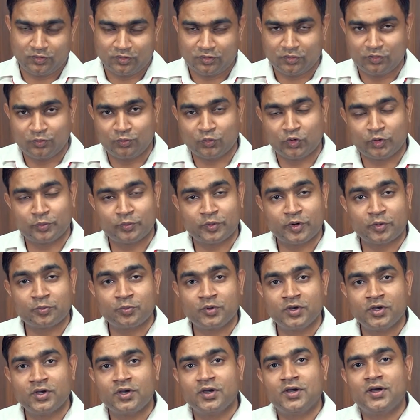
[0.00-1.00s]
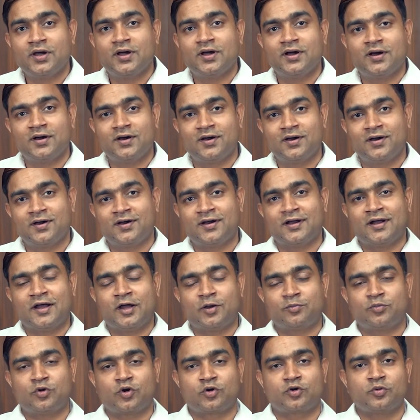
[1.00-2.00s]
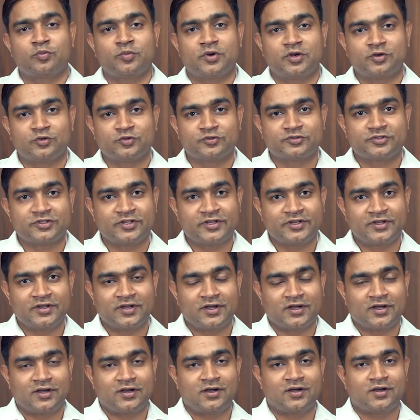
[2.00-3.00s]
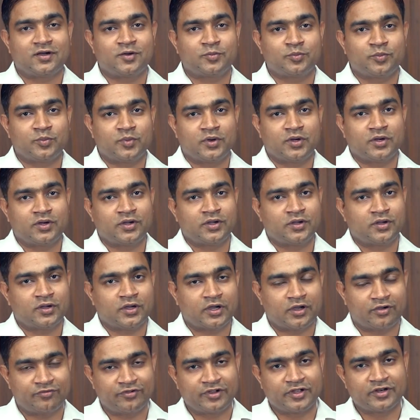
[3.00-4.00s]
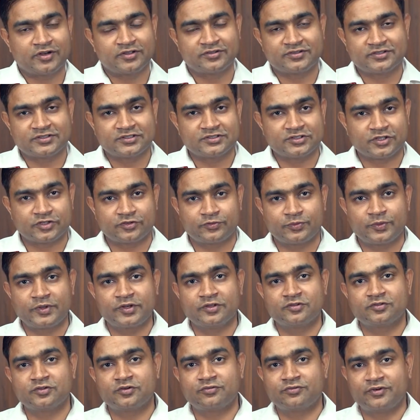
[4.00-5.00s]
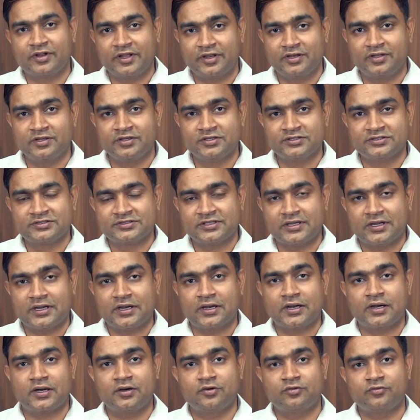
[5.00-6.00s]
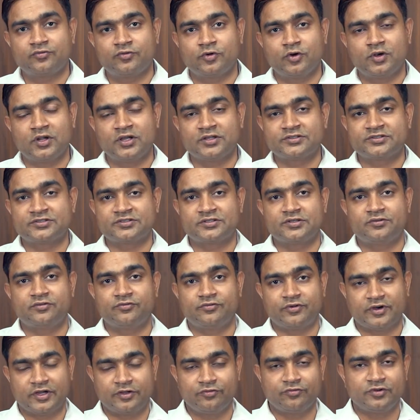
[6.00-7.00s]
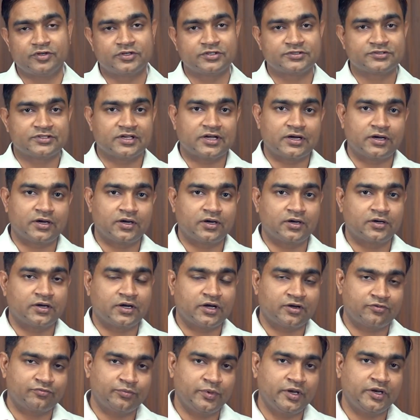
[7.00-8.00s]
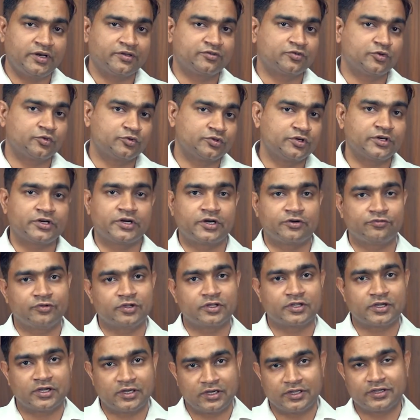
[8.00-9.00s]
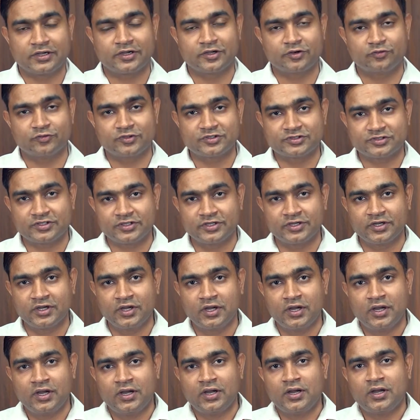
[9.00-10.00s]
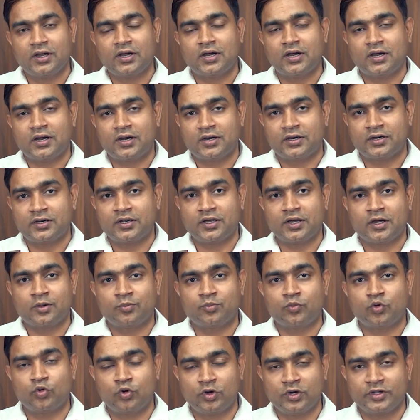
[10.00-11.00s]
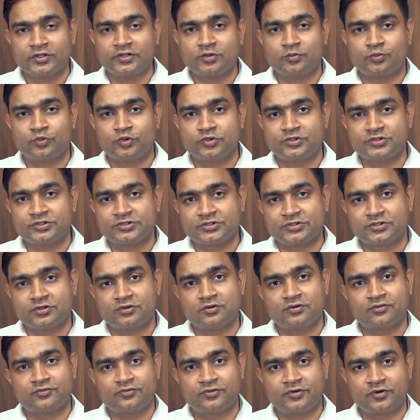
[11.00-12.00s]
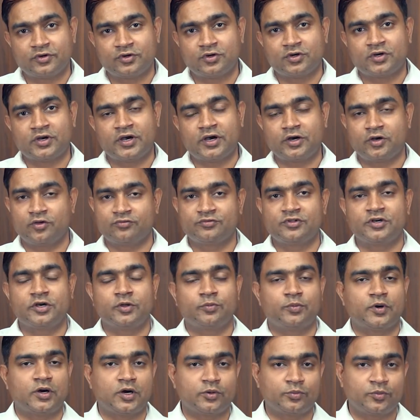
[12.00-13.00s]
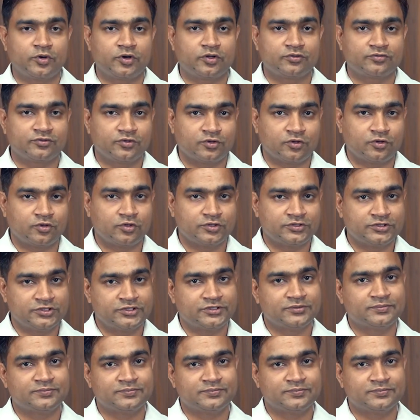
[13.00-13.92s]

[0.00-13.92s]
Good morning, ma'am. I'm Dr. Manoj Singh. I'm having a research experience of 10 years, and for the last 5 years, I have been associated with Kalinga University, and I'm holding the position of head of the Department of Zoology.